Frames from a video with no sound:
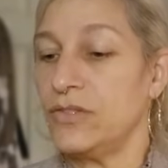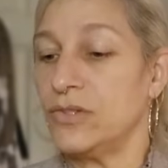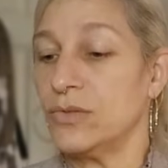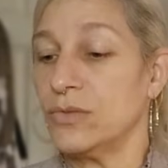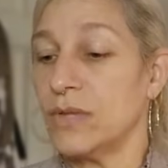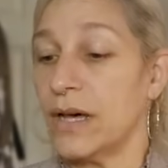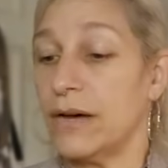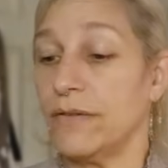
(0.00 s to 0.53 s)

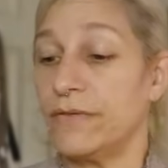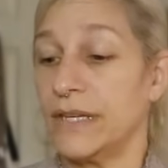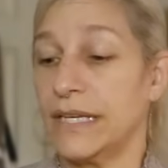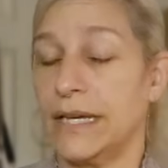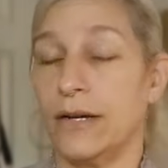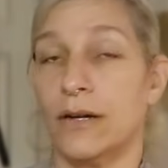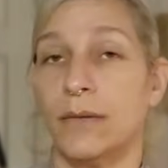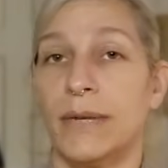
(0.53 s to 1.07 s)
do love and
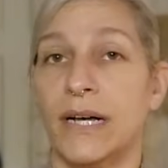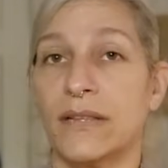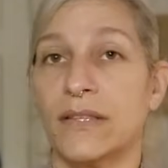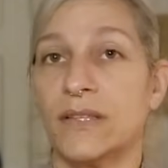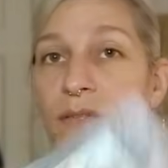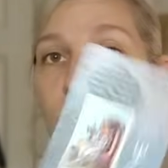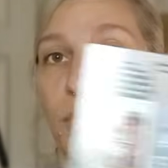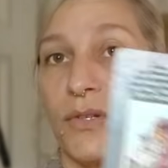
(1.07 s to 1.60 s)
care about
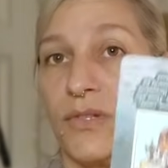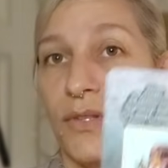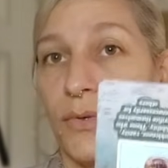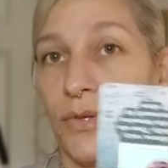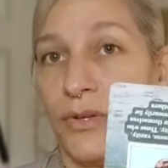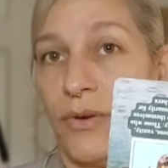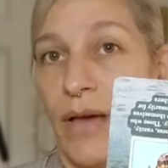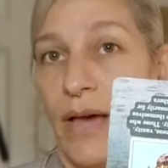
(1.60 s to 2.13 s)
this person,
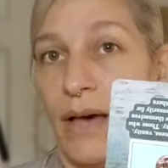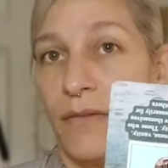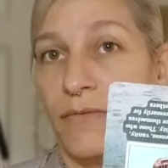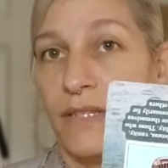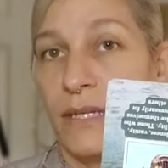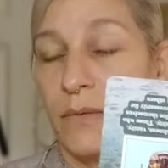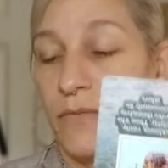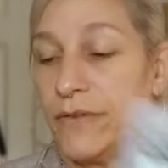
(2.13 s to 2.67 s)
or you have
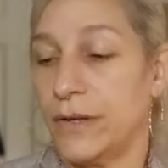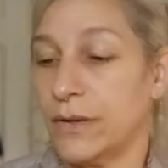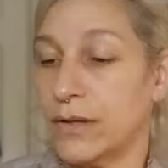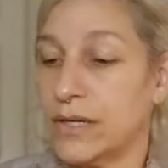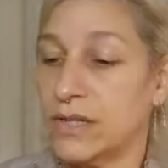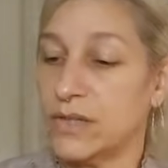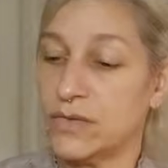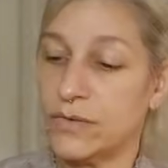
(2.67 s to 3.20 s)
deep
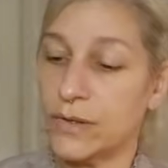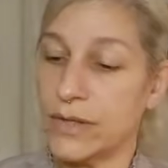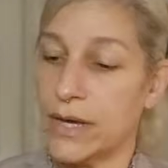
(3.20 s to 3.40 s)
feelings for